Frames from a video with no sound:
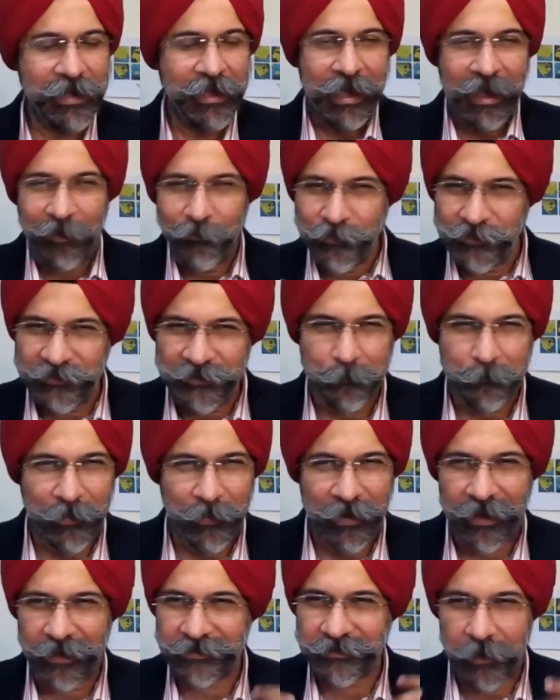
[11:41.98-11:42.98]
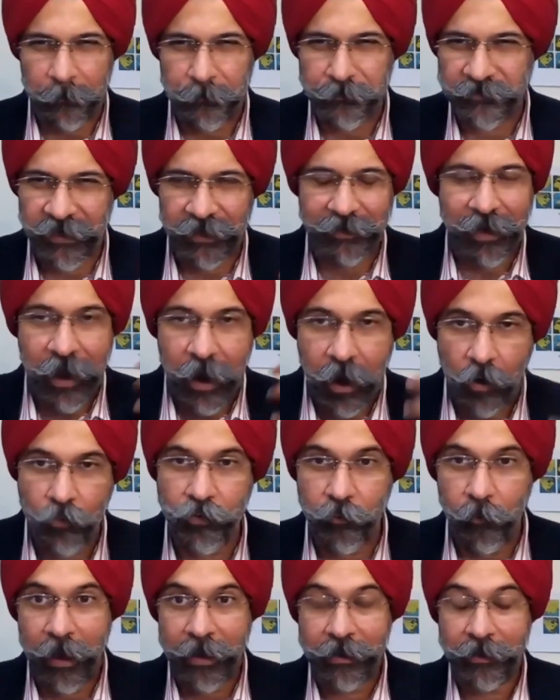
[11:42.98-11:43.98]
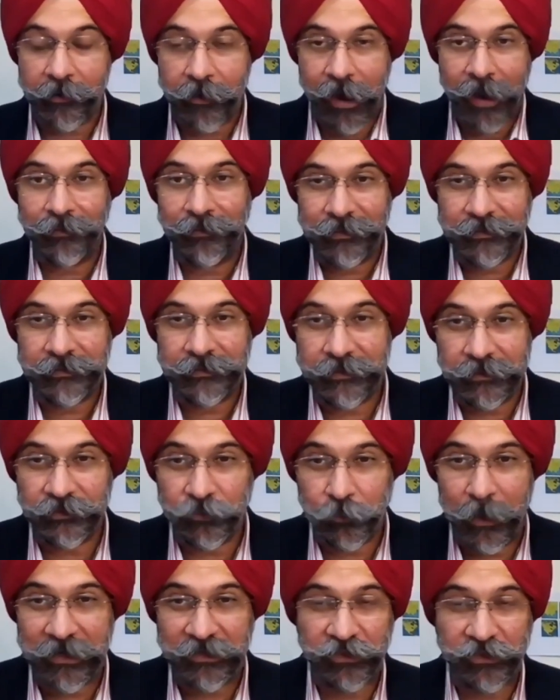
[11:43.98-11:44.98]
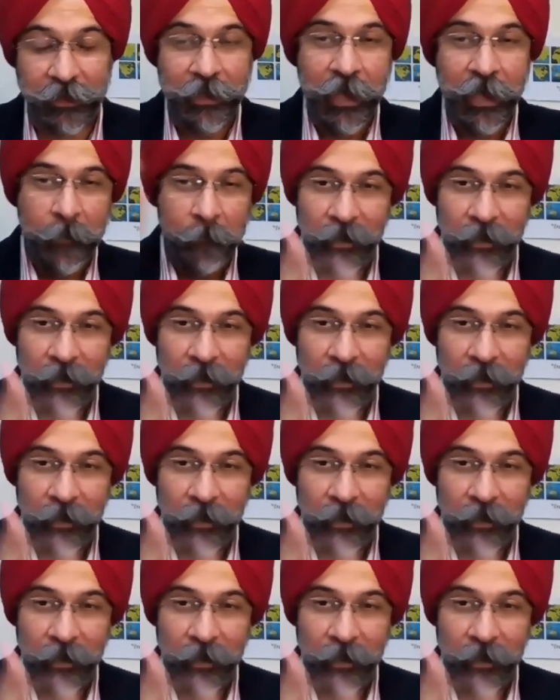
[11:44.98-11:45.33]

I was depressed, upset. How do I crack this situation?